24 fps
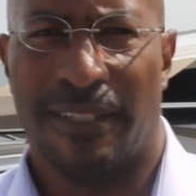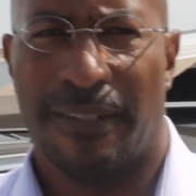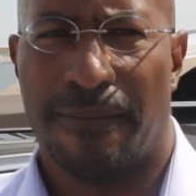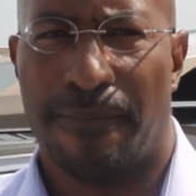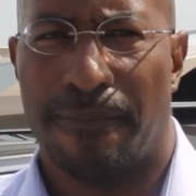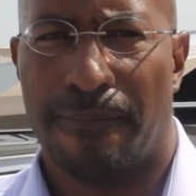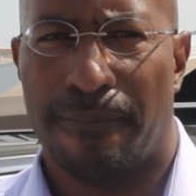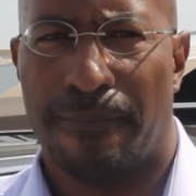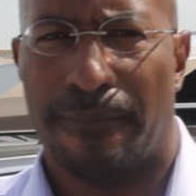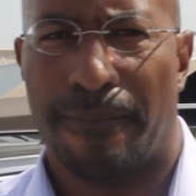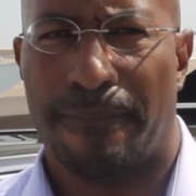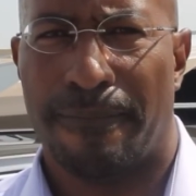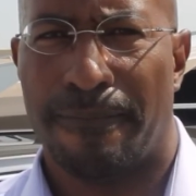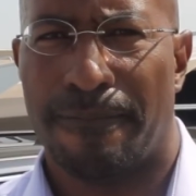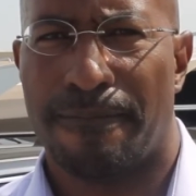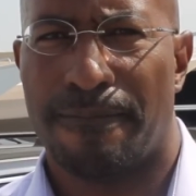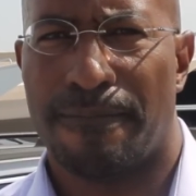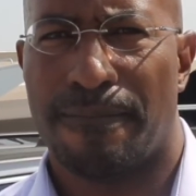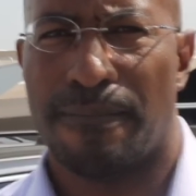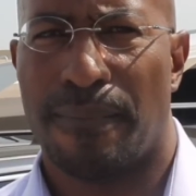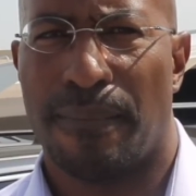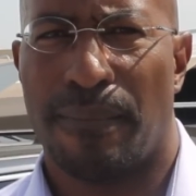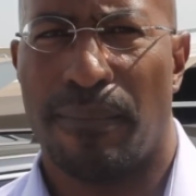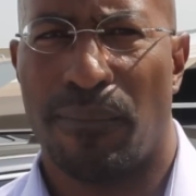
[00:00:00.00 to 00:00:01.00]

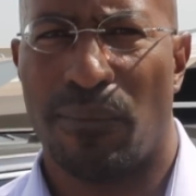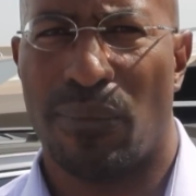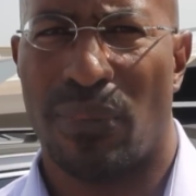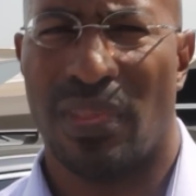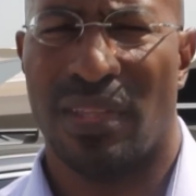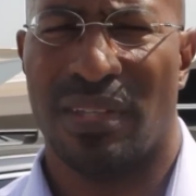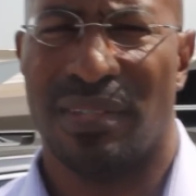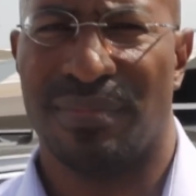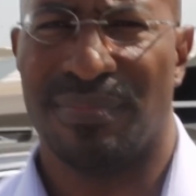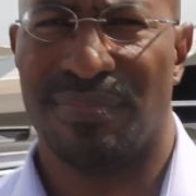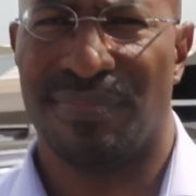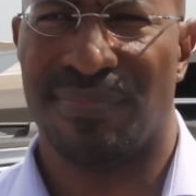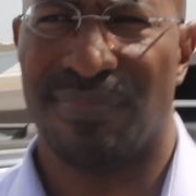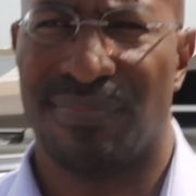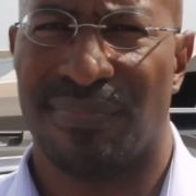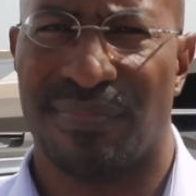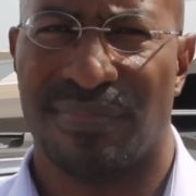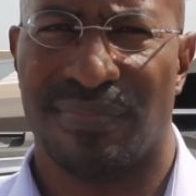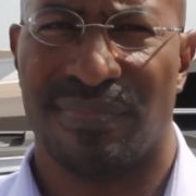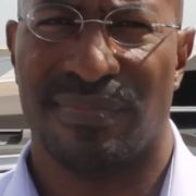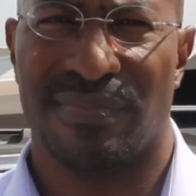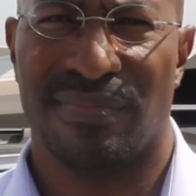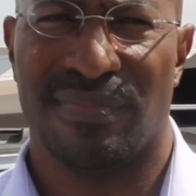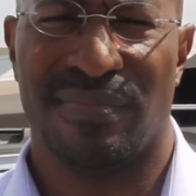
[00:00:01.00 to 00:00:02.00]
Another question. How do you
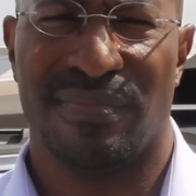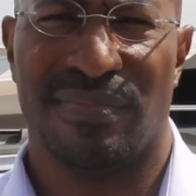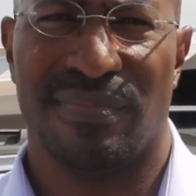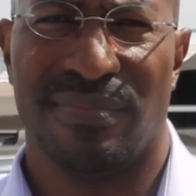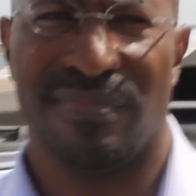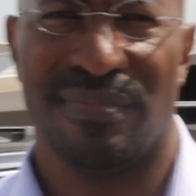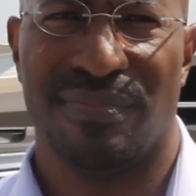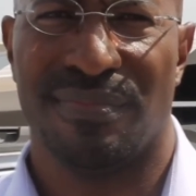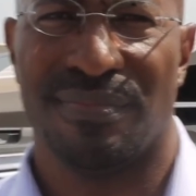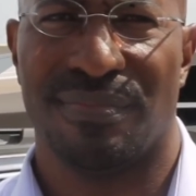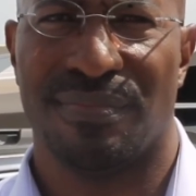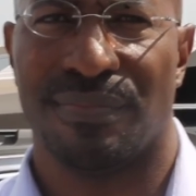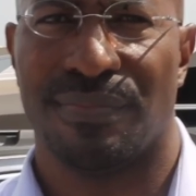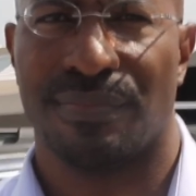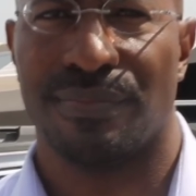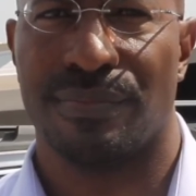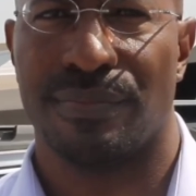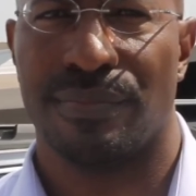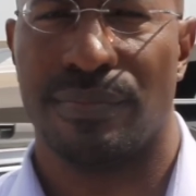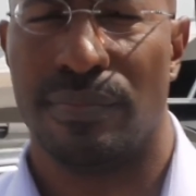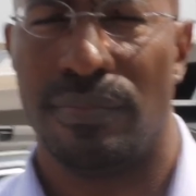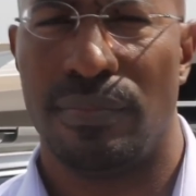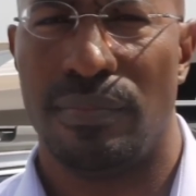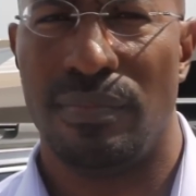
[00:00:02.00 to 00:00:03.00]
feel like?
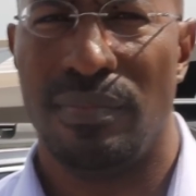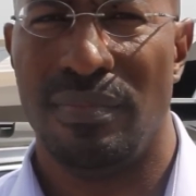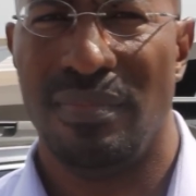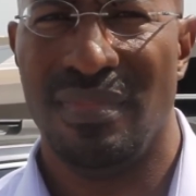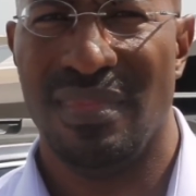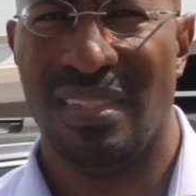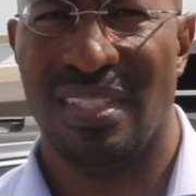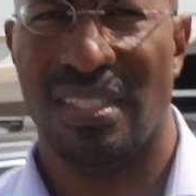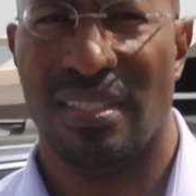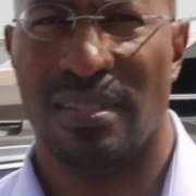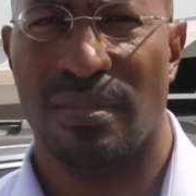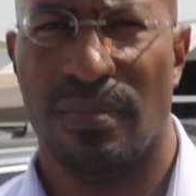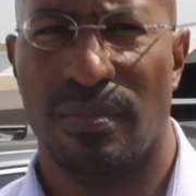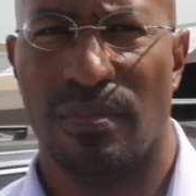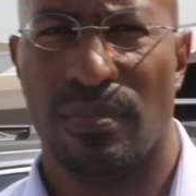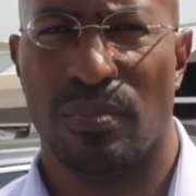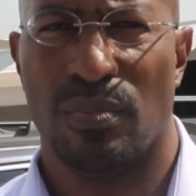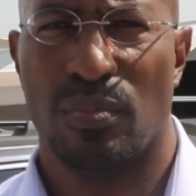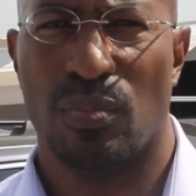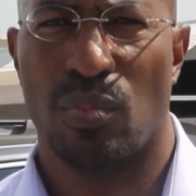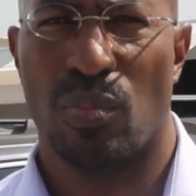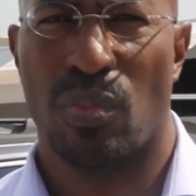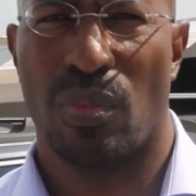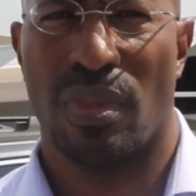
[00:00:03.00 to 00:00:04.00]
I kind of agree and
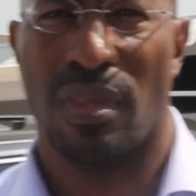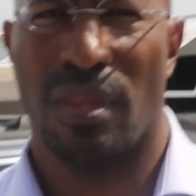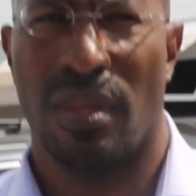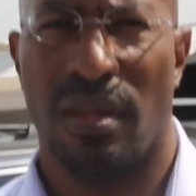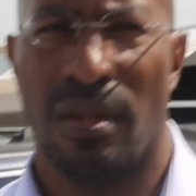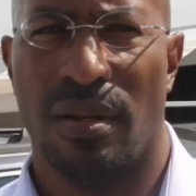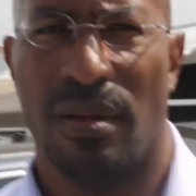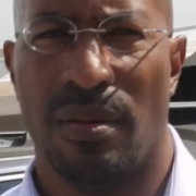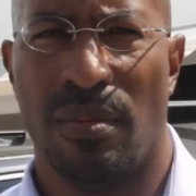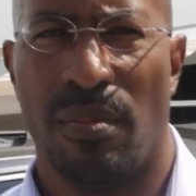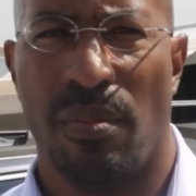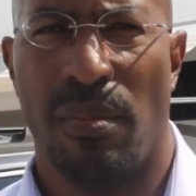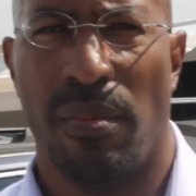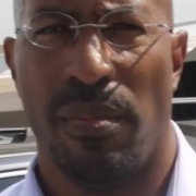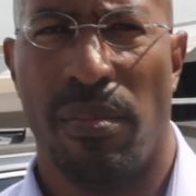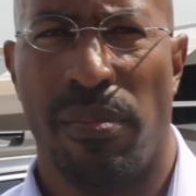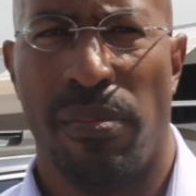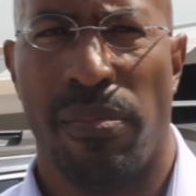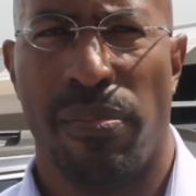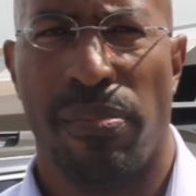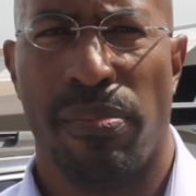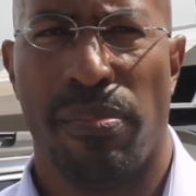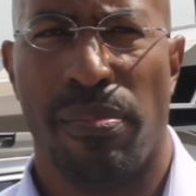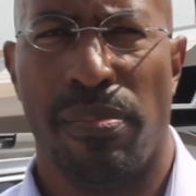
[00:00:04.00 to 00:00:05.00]
I kind of disagree a little
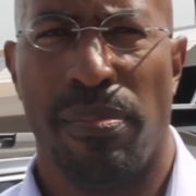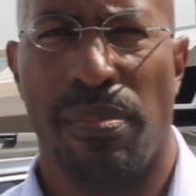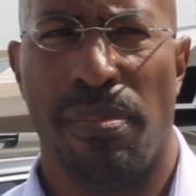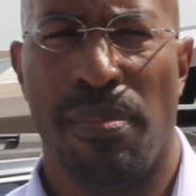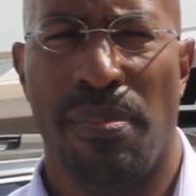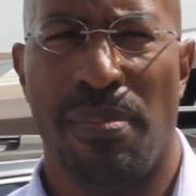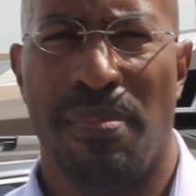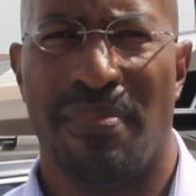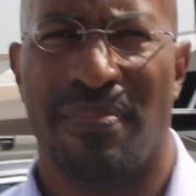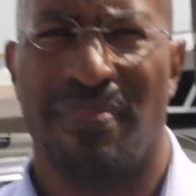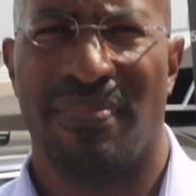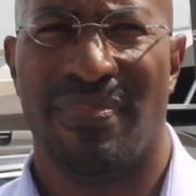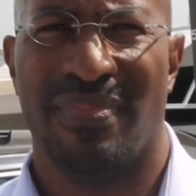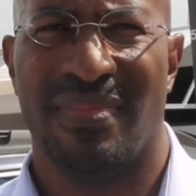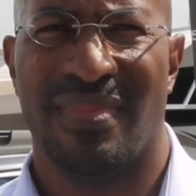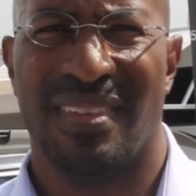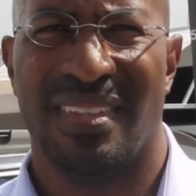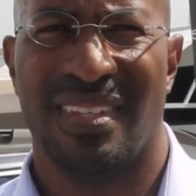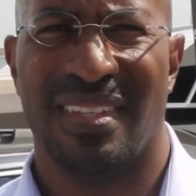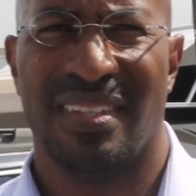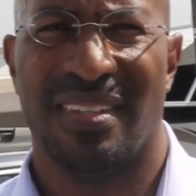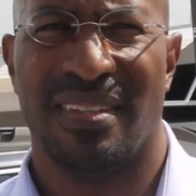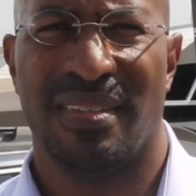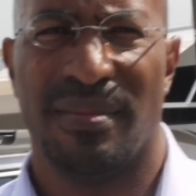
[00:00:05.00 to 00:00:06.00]
bit. A
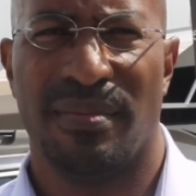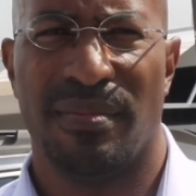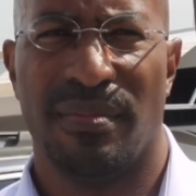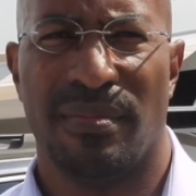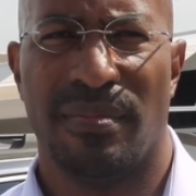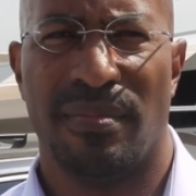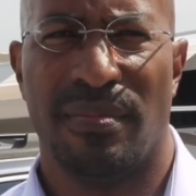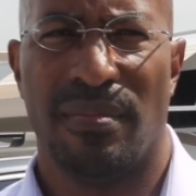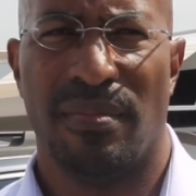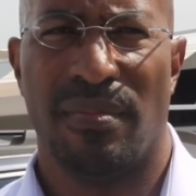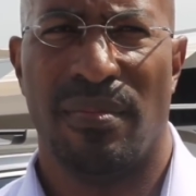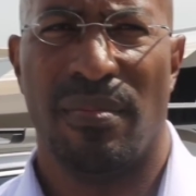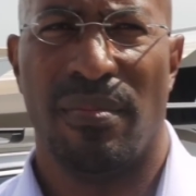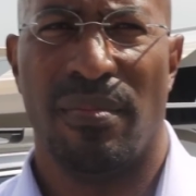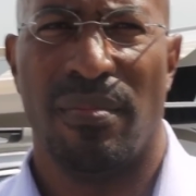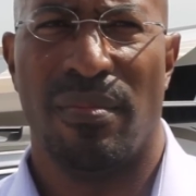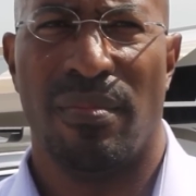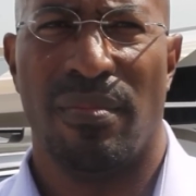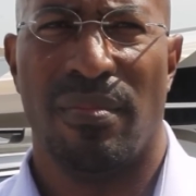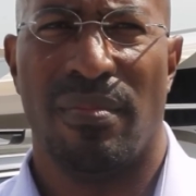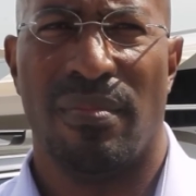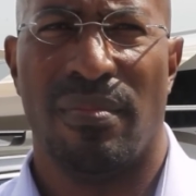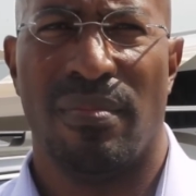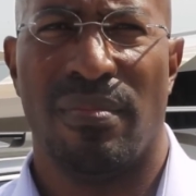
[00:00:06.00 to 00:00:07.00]
lot of those organizations
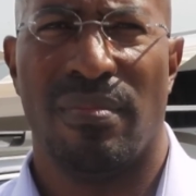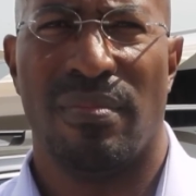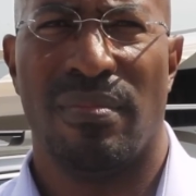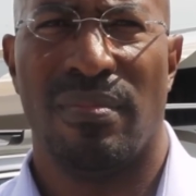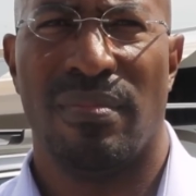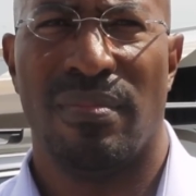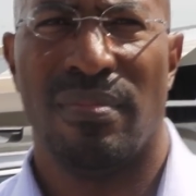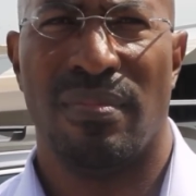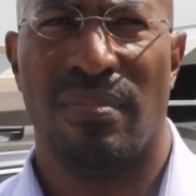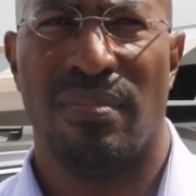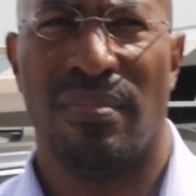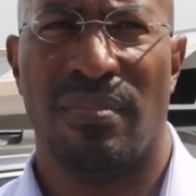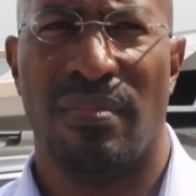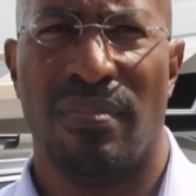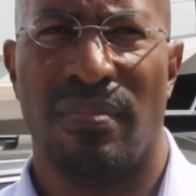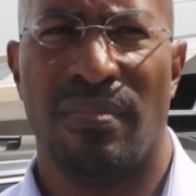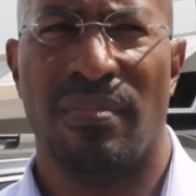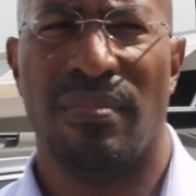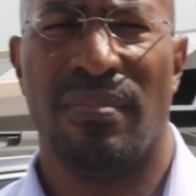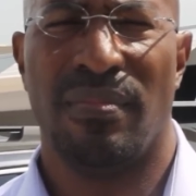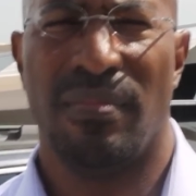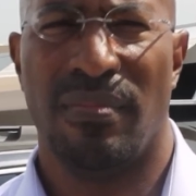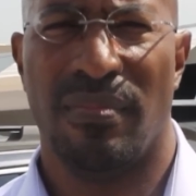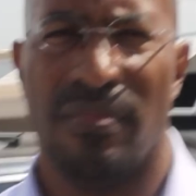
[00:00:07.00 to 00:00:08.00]
were on the ground,
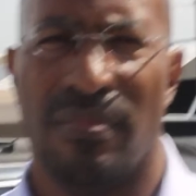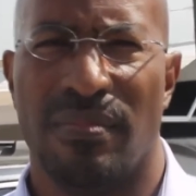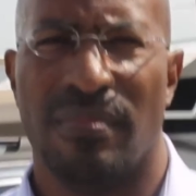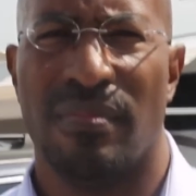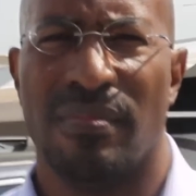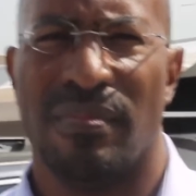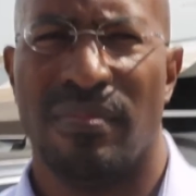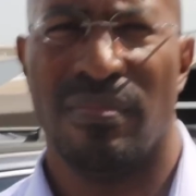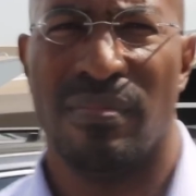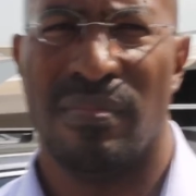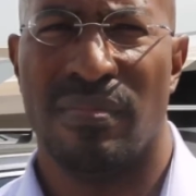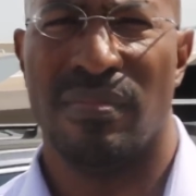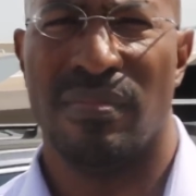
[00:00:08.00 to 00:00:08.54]
and